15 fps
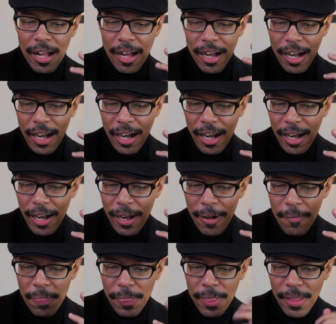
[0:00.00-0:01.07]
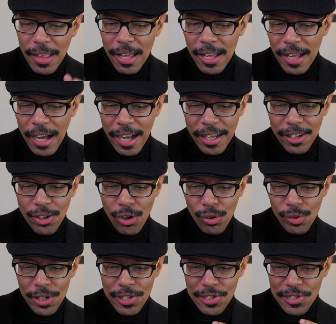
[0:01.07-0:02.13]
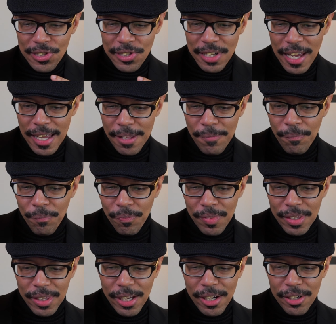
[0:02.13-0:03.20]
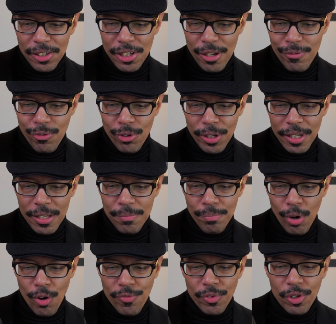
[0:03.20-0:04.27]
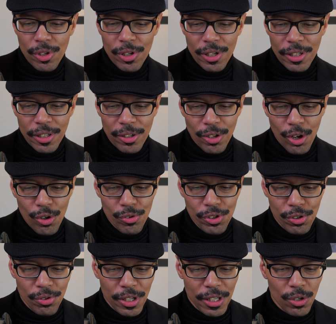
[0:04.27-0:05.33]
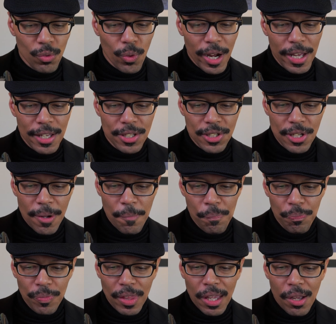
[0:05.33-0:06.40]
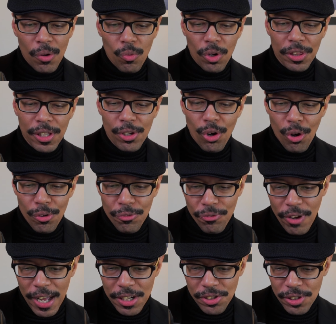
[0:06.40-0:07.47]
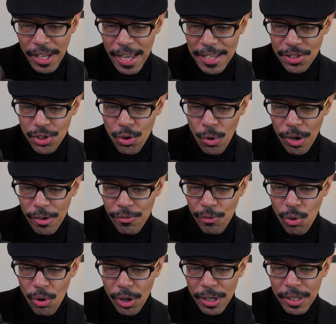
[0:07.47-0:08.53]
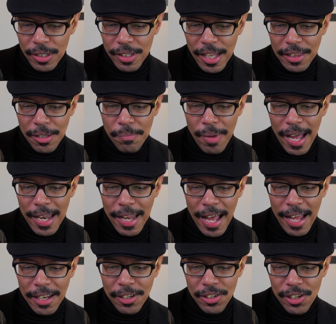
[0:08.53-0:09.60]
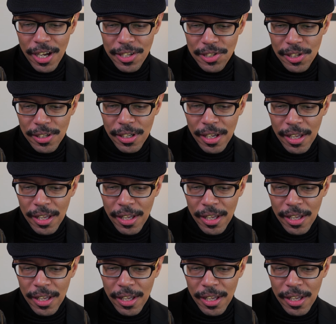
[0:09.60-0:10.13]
I can only state they're different and both good in their own unique ways. What the old fashioned has going for it that the Manhattan doesn't,